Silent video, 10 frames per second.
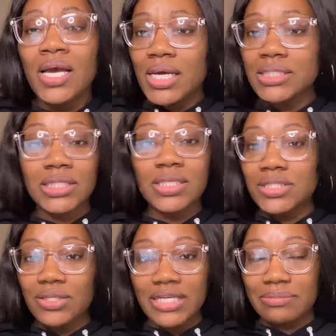it's a little
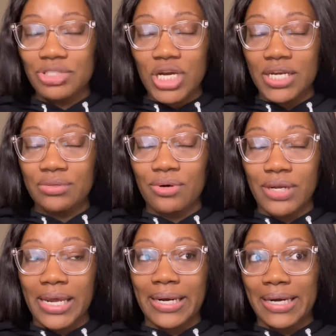too late to be trying to do all
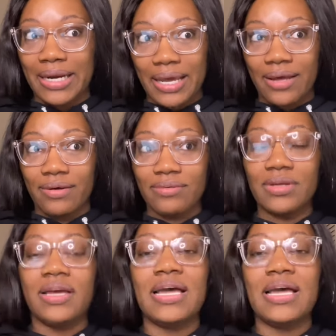that now.